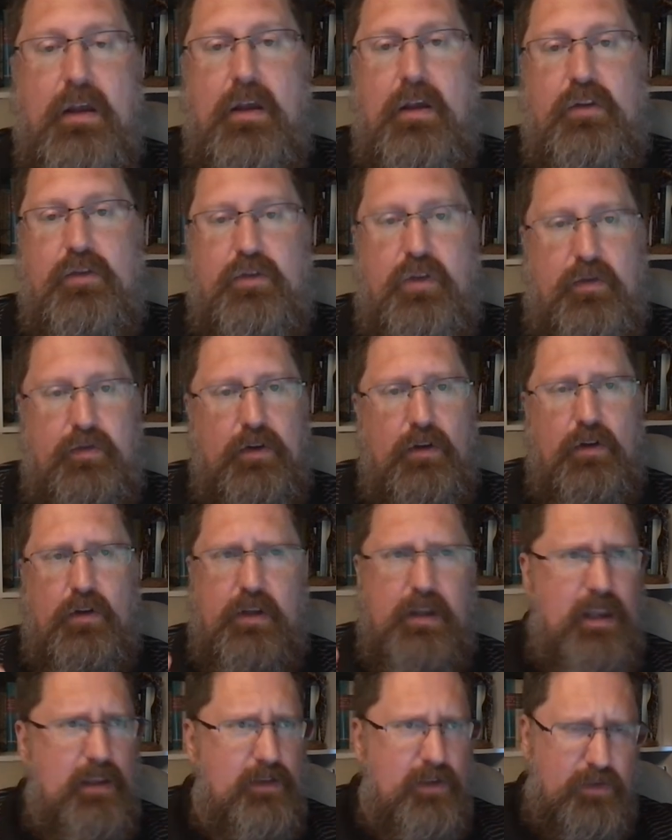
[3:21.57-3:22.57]
So if you're
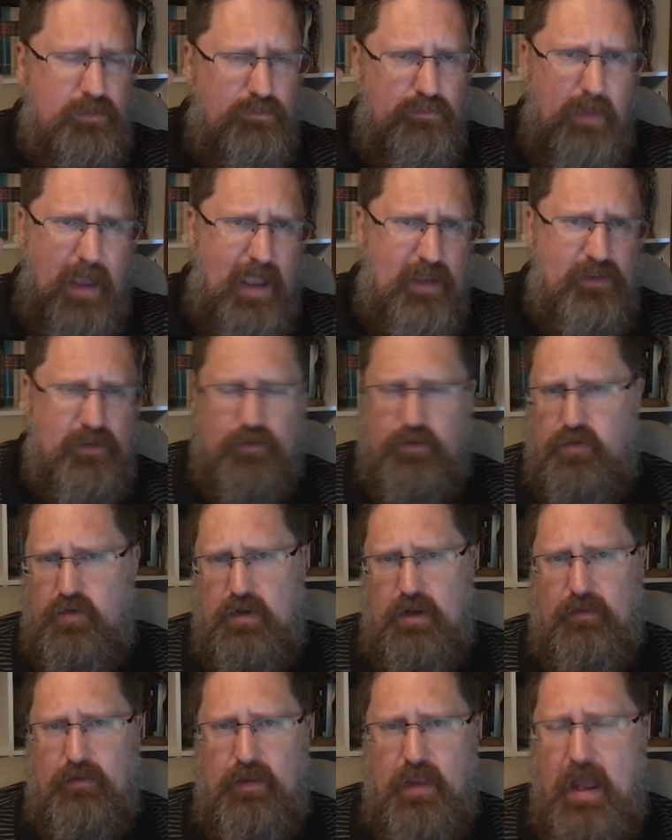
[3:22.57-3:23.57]
looking at this massive
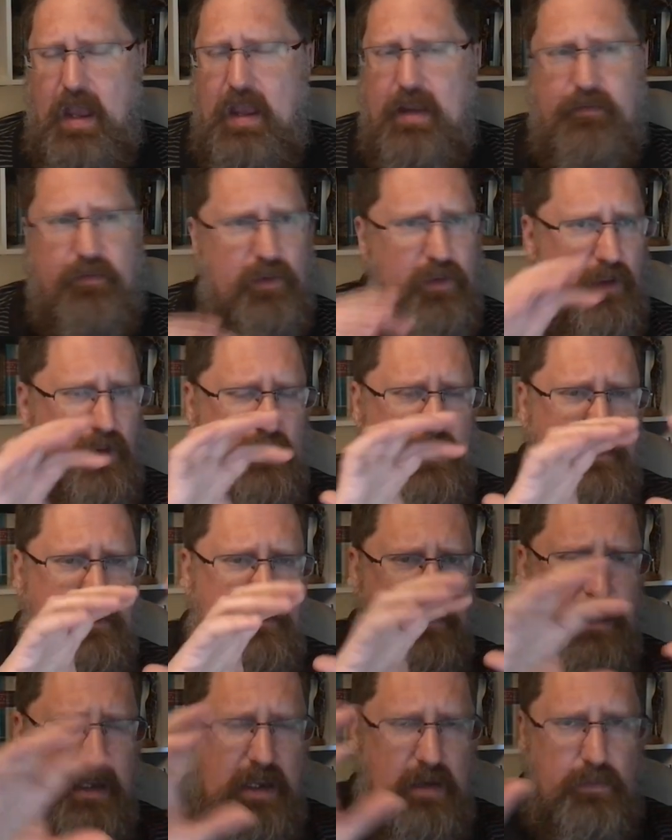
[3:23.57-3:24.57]
tree of life with all these
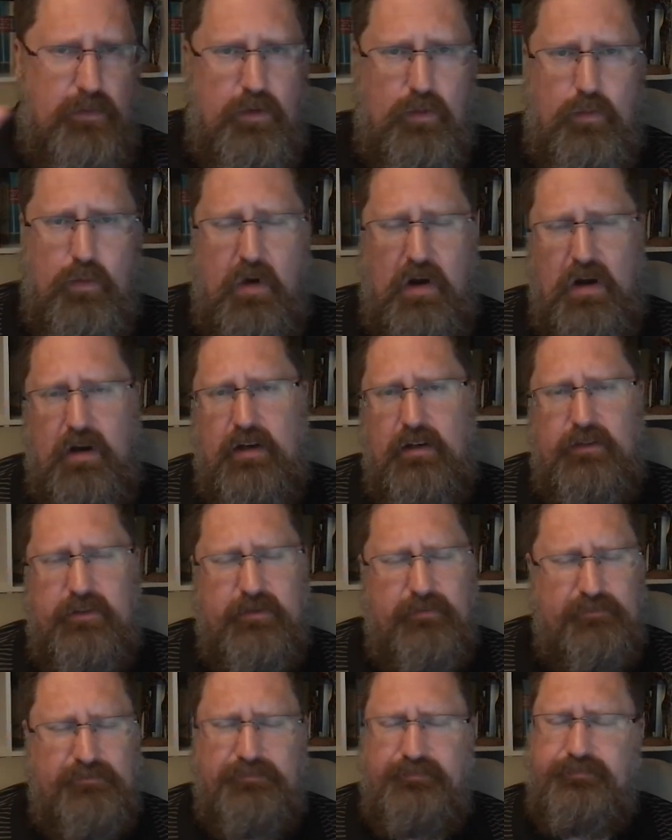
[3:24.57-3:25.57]
Hebrew
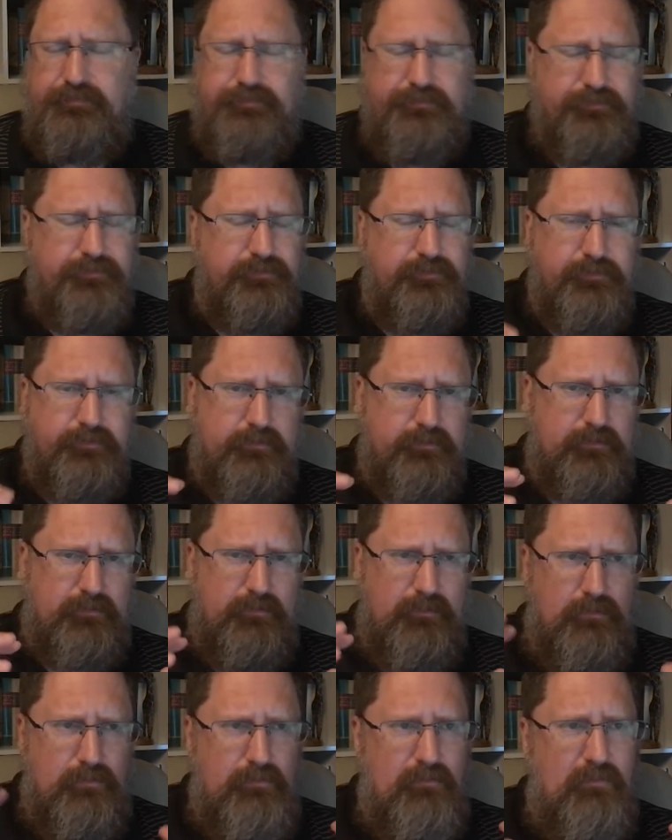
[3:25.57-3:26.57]
words,
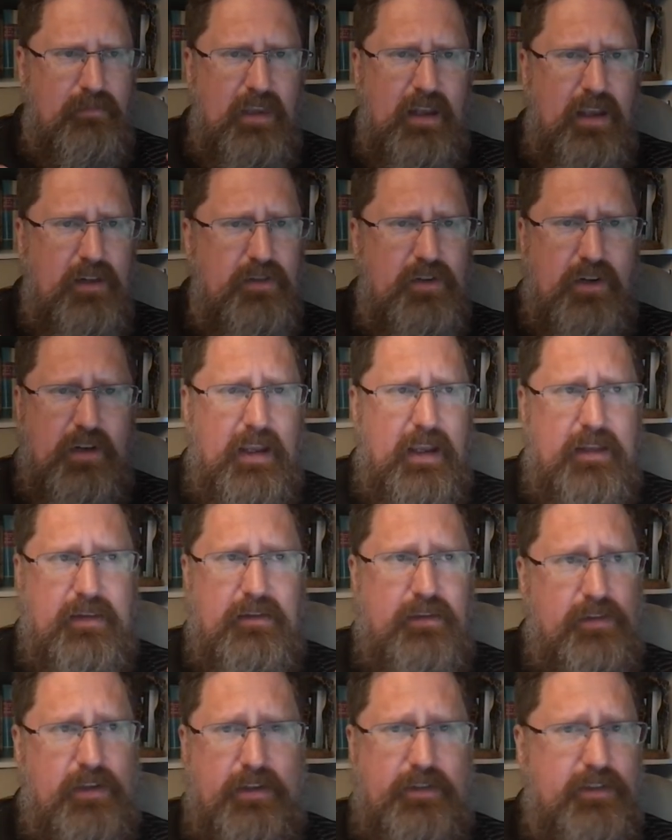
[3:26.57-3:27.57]
and you're like,
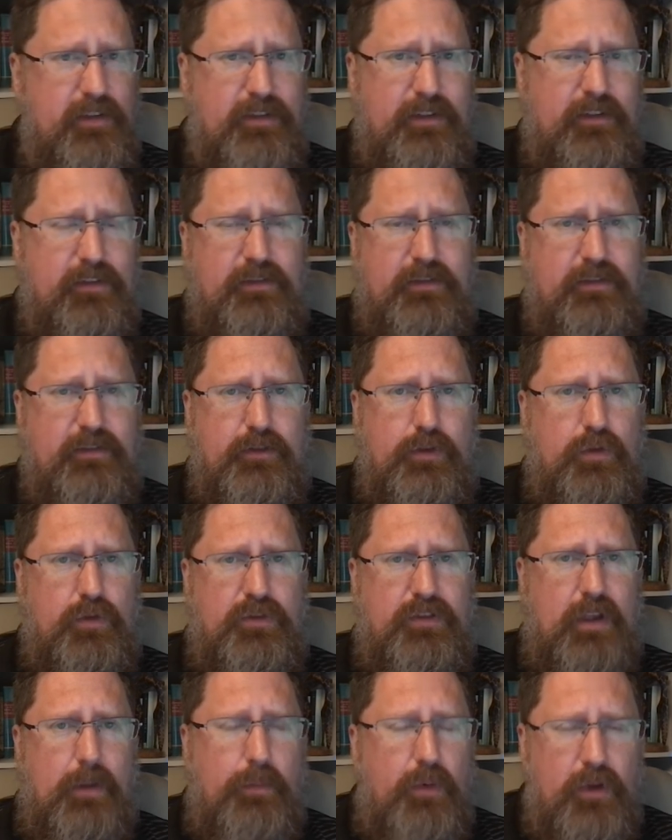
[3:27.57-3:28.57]
this isn't too
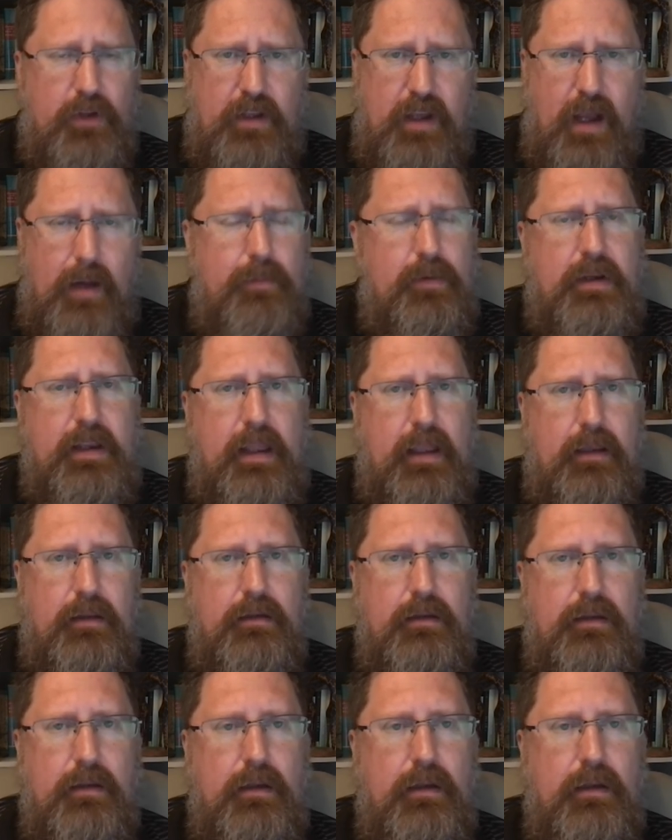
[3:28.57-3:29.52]
simple to comprehend.